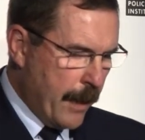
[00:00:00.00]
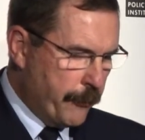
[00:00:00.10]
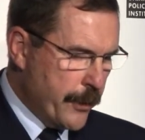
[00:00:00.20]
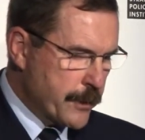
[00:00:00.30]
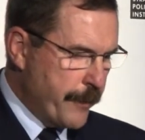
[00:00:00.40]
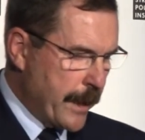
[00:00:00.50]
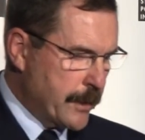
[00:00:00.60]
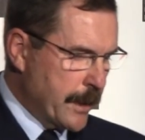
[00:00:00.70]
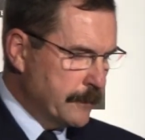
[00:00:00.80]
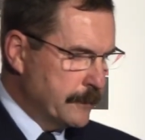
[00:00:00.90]
Our first
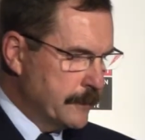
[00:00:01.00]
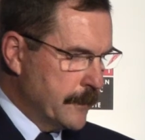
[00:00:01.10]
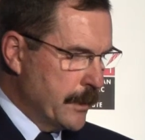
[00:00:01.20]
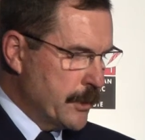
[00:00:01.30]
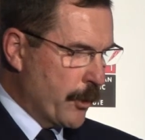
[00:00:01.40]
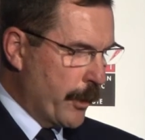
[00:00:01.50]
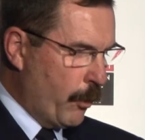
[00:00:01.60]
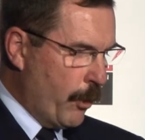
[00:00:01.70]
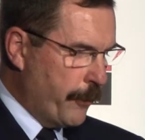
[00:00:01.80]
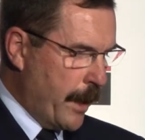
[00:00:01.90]
vector,
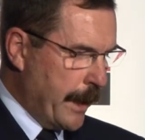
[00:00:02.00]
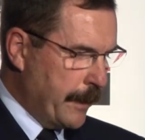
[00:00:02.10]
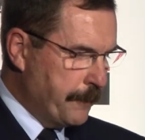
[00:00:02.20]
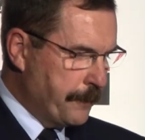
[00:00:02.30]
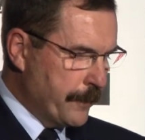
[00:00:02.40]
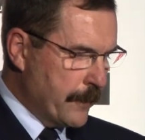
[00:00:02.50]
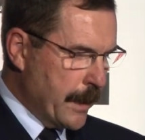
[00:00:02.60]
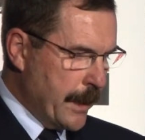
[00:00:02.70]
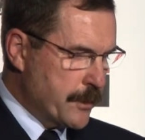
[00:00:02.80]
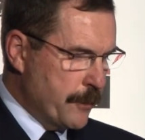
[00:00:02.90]
joint warfighting,
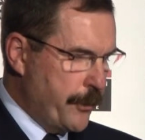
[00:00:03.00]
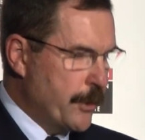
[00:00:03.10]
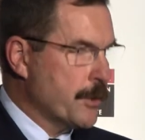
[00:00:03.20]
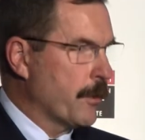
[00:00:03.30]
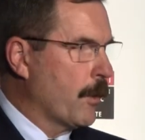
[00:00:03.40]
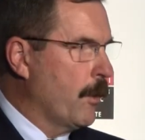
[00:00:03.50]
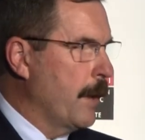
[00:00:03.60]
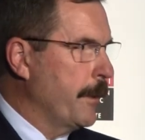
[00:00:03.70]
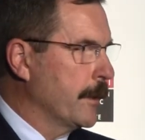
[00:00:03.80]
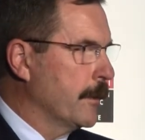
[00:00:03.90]
is the future
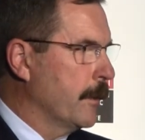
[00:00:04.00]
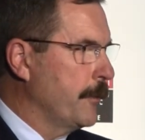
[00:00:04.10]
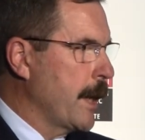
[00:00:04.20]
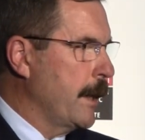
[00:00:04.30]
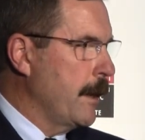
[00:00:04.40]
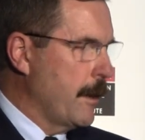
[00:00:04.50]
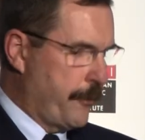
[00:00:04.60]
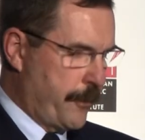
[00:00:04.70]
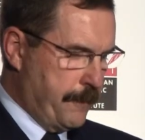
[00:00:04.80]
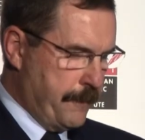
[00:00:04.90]
requirement of the ADF.